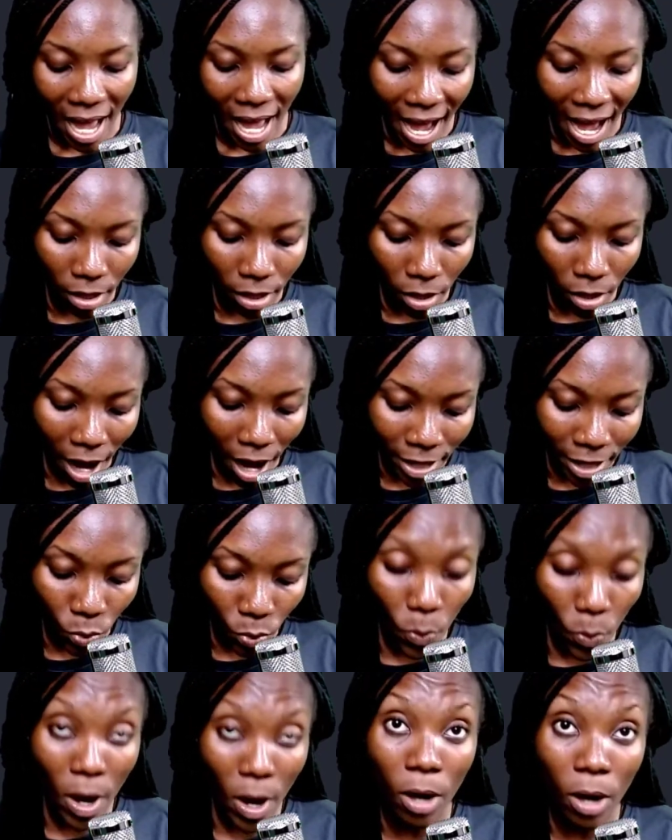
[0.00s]
And
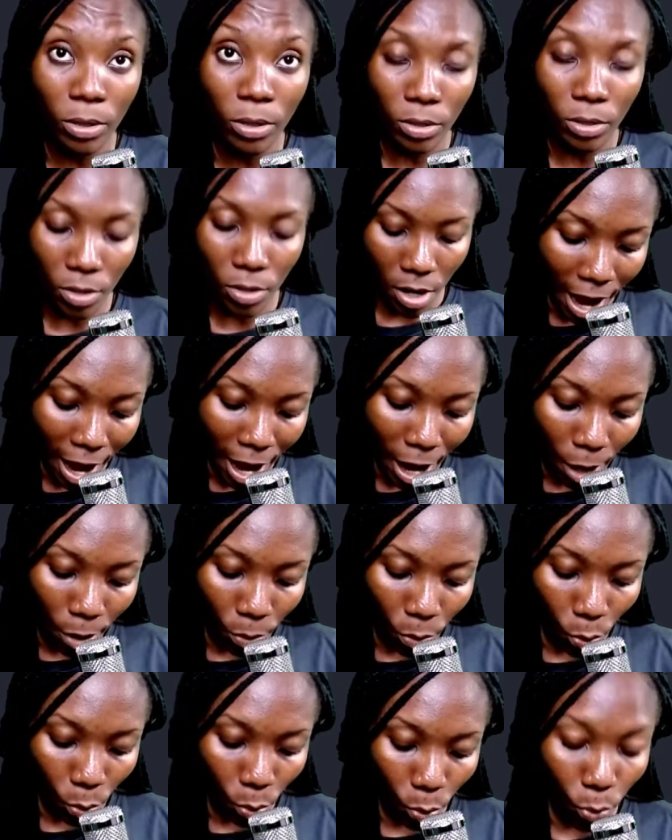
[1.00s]
as well,
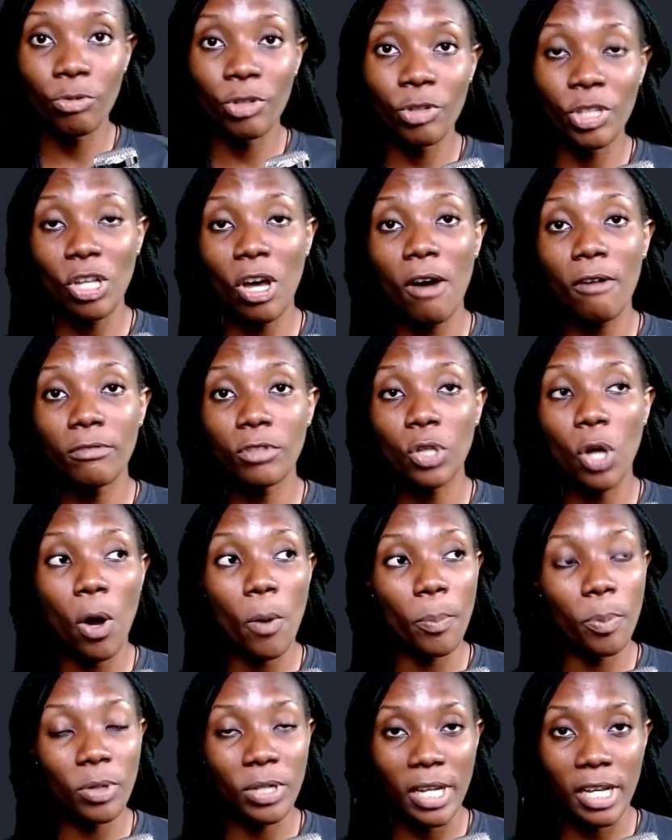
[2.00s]
our resolved
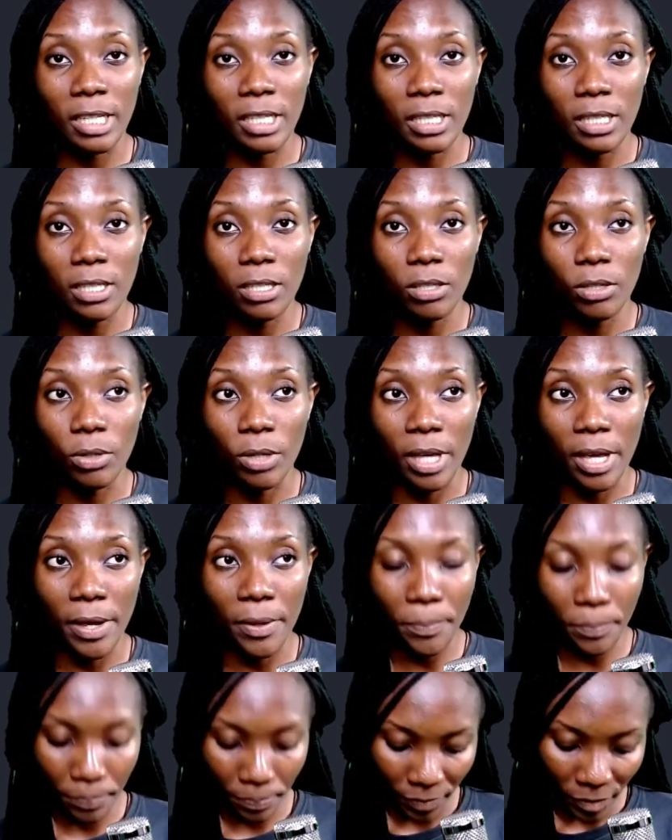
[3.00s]
components,
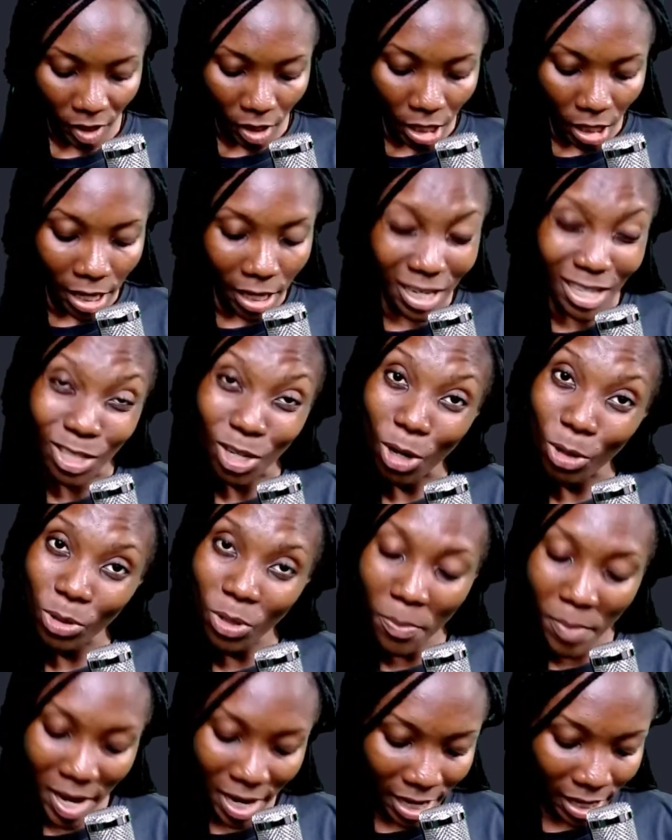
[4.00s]
okay, is
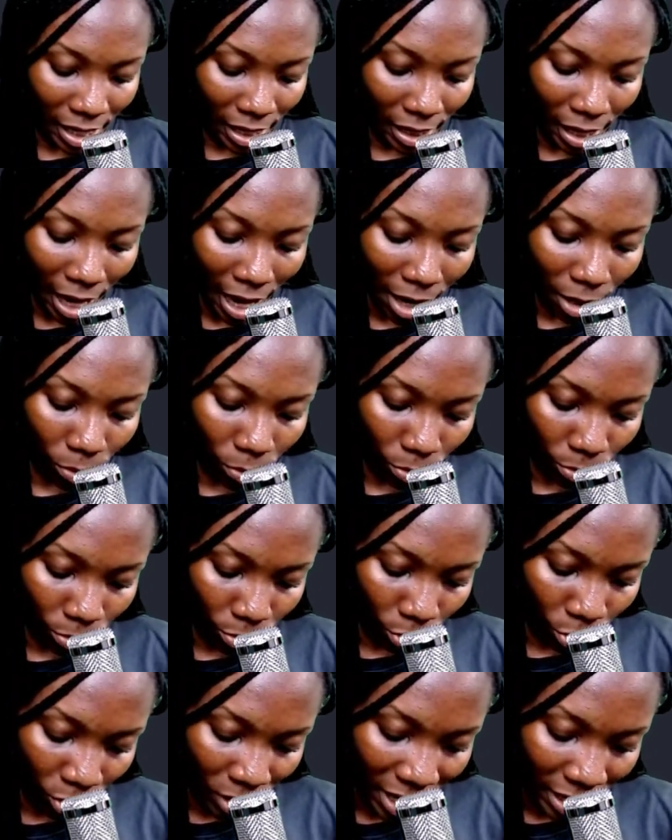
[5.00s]
also making an
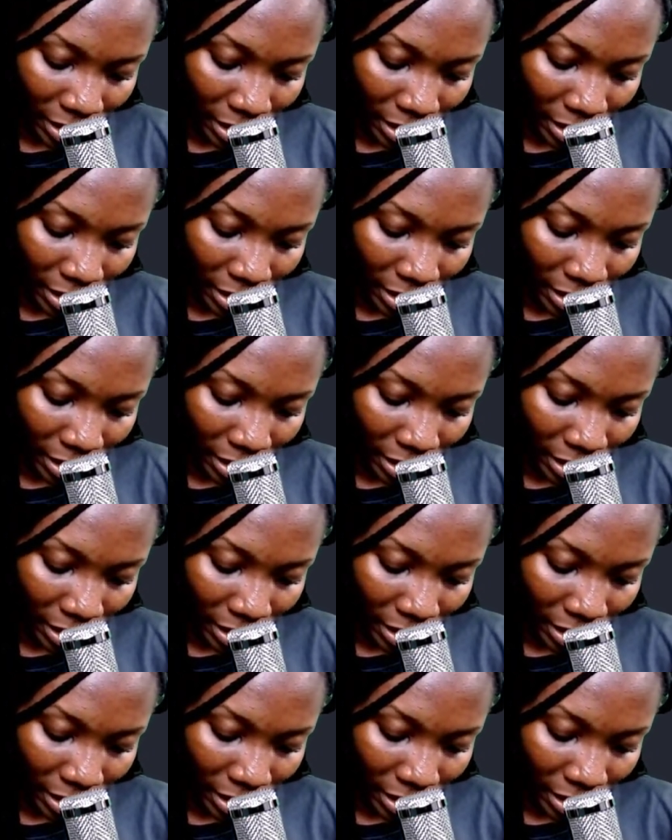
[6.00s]
angle. You